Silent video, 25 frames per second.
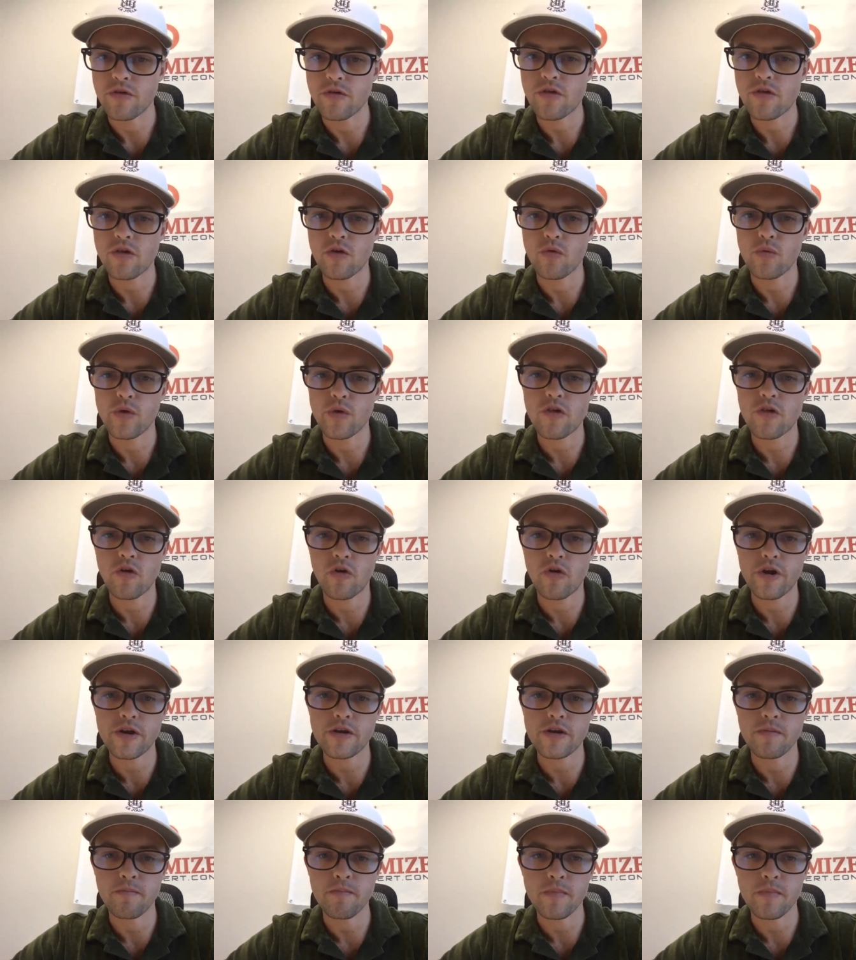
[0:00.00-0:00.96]
So we
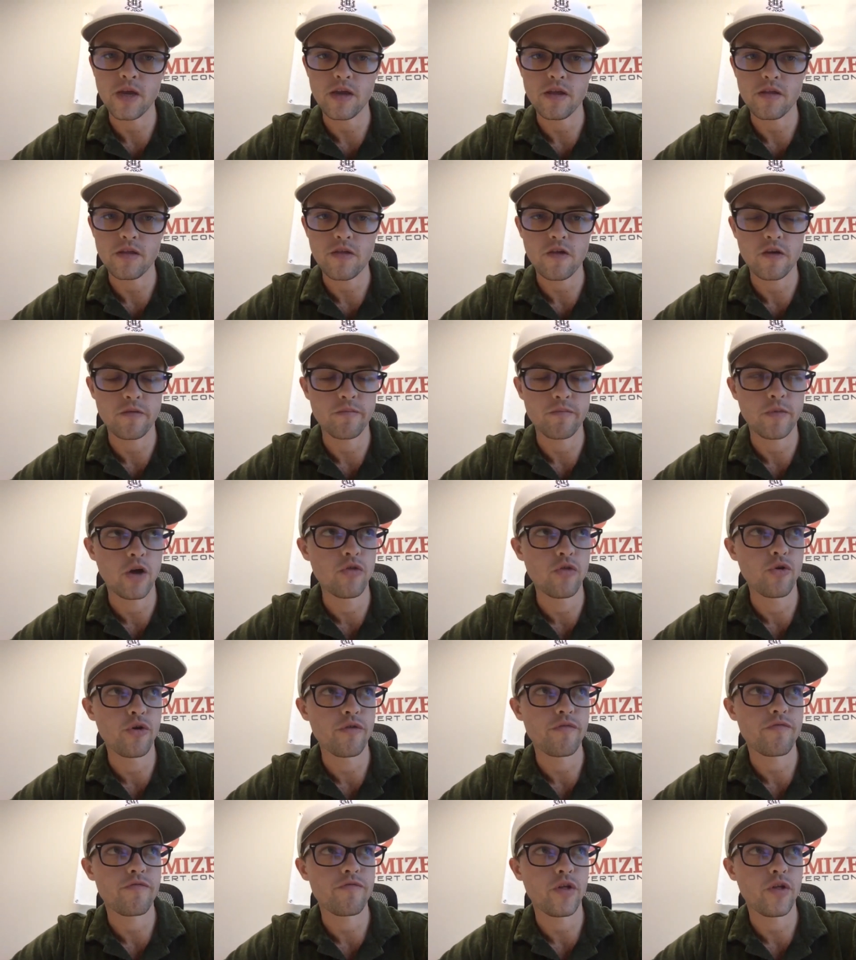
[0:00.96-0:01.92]
started to meet some
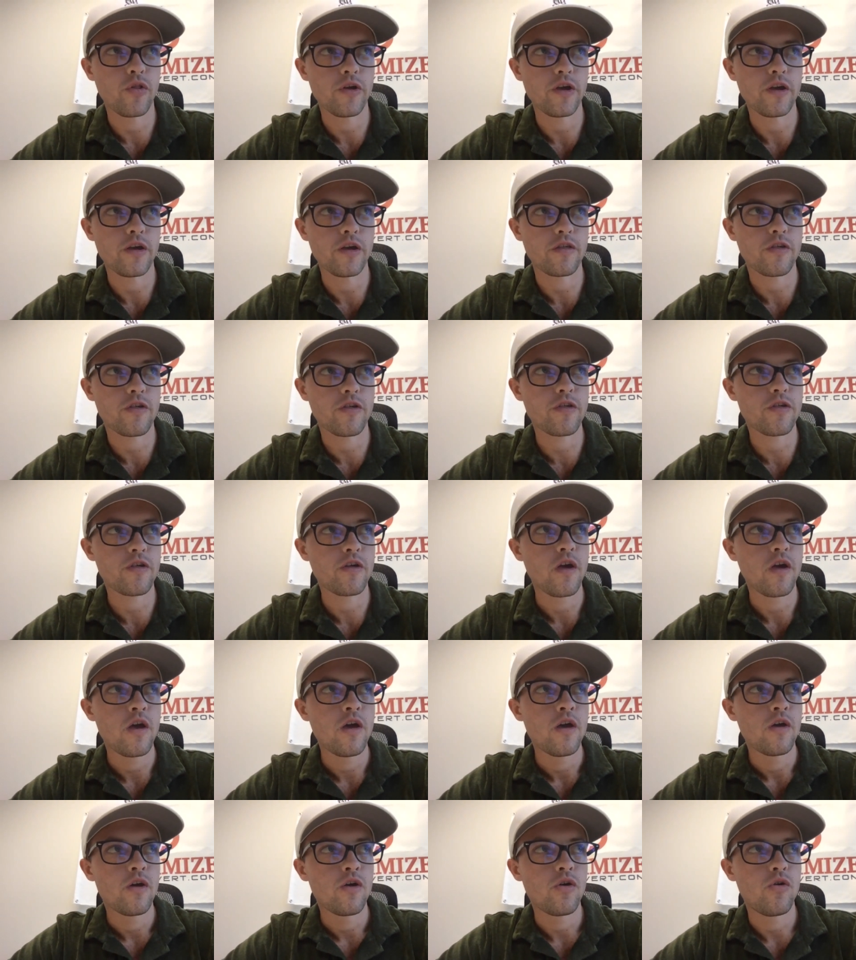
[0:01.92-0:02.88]
other affiliates
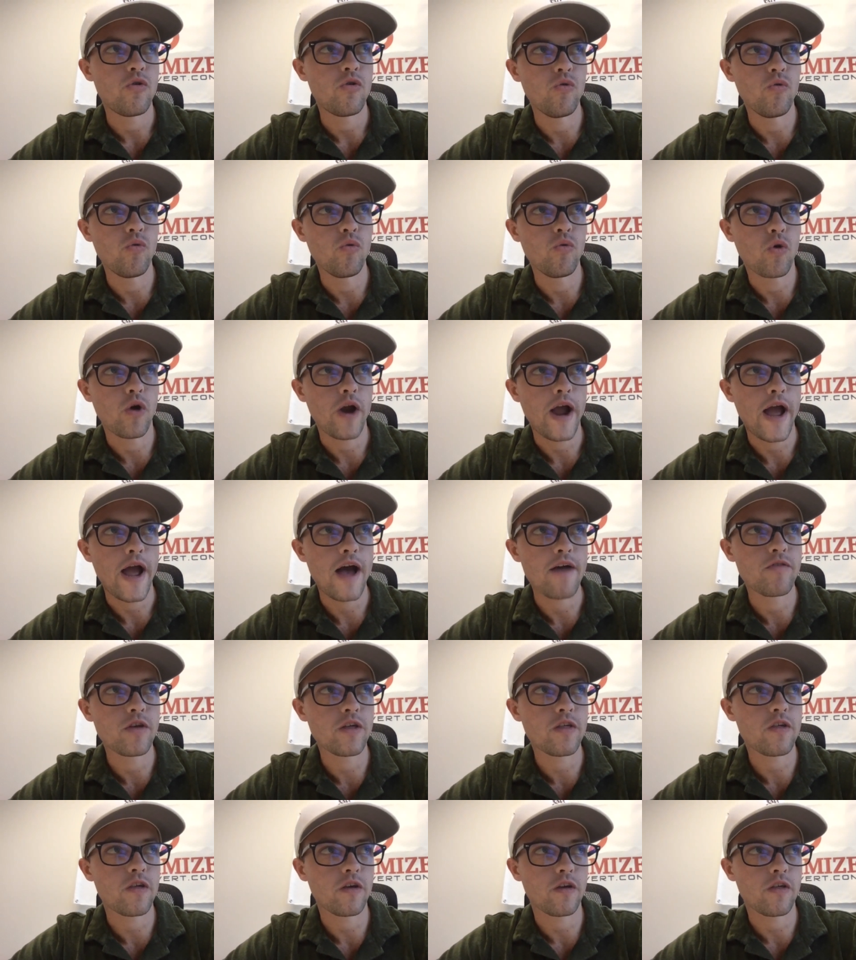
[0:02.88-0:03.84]
who were
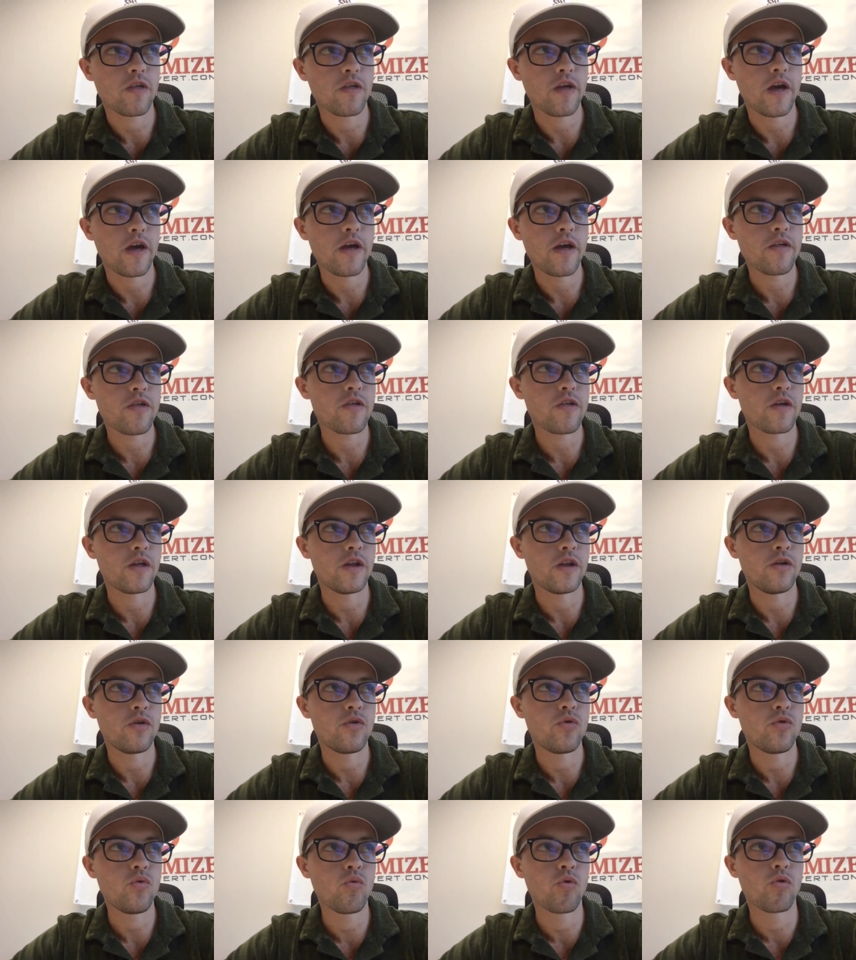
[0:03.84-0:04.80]
having success and
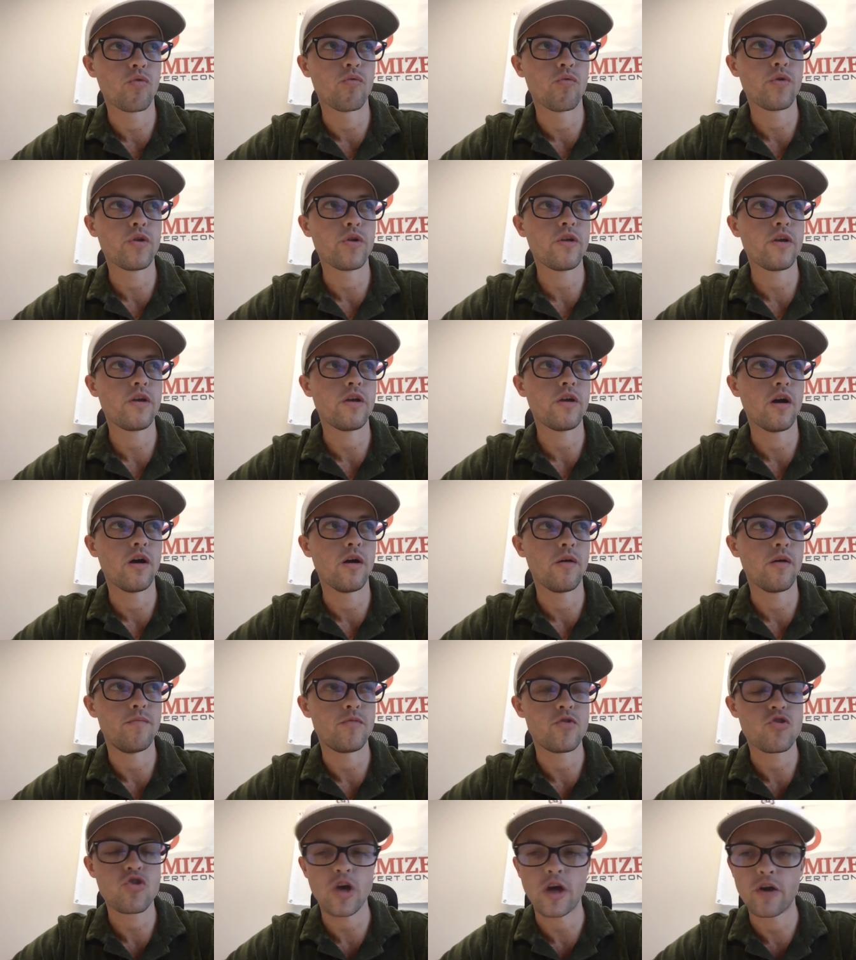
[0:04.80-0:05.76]
who were really
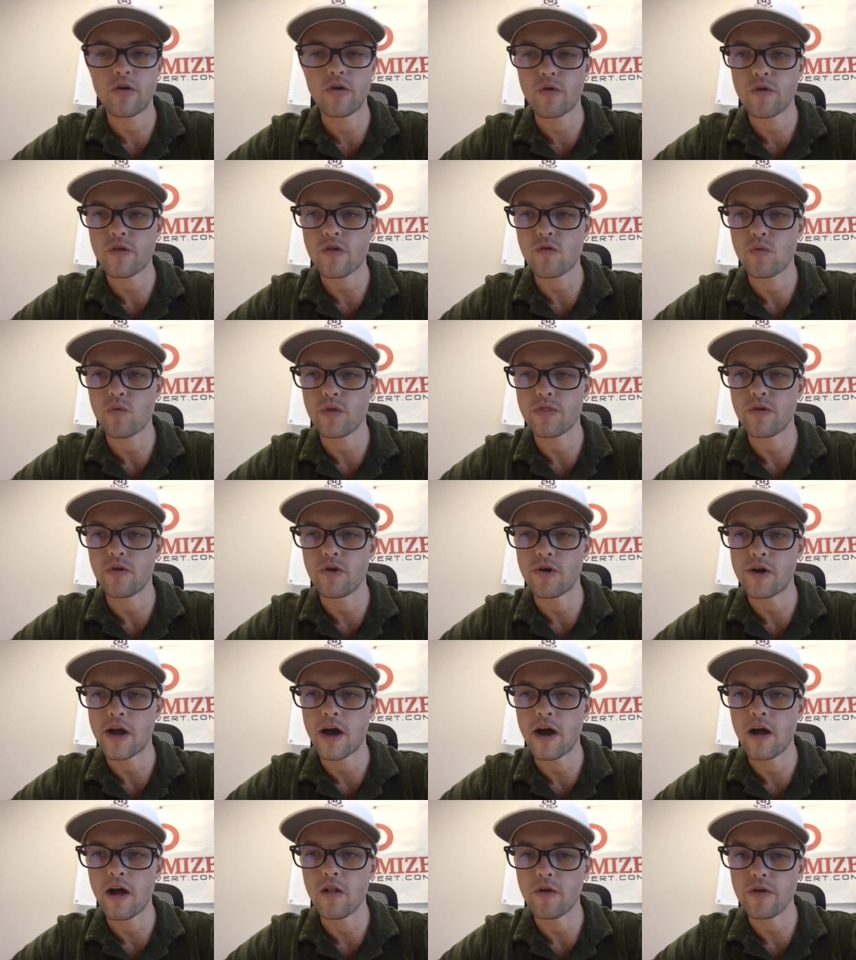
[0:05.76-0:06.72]
um, generous with their
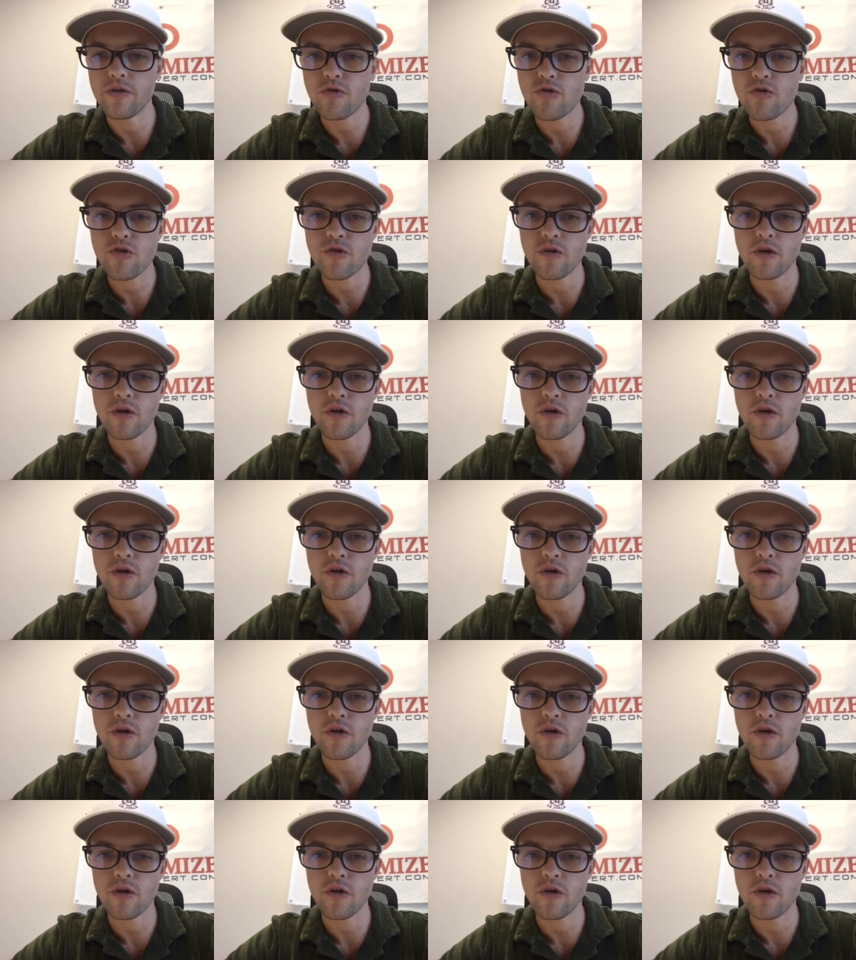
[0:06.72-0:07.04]
knowledge.